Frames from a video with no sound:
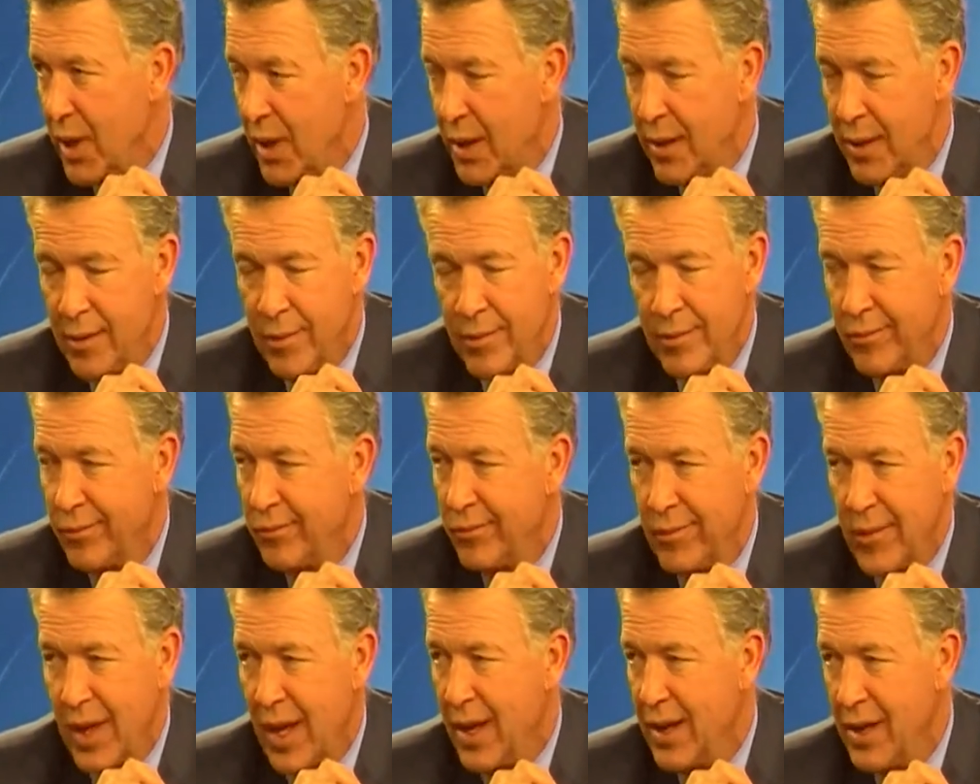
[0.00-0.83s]
I
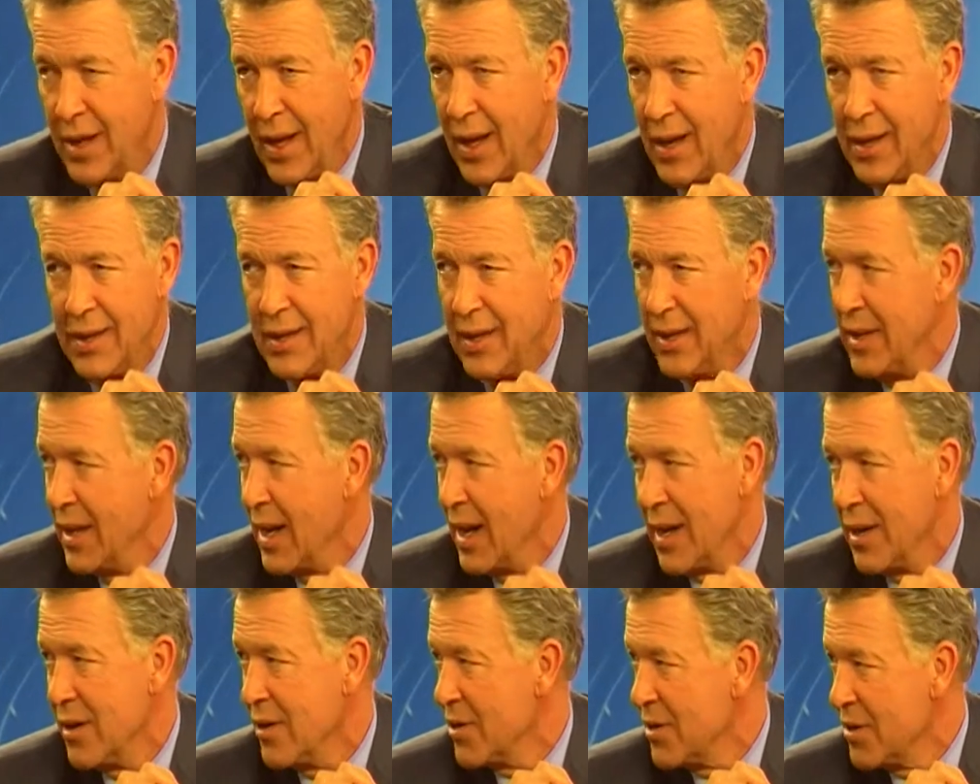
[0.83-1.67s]
didn't
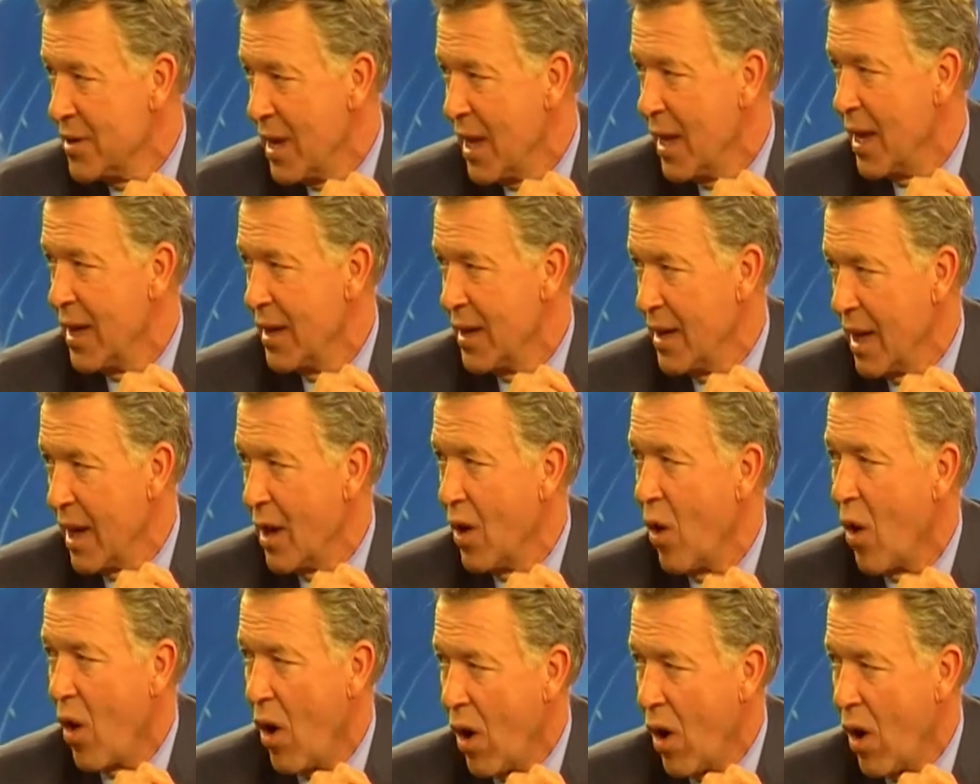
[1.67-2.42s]
understand at all.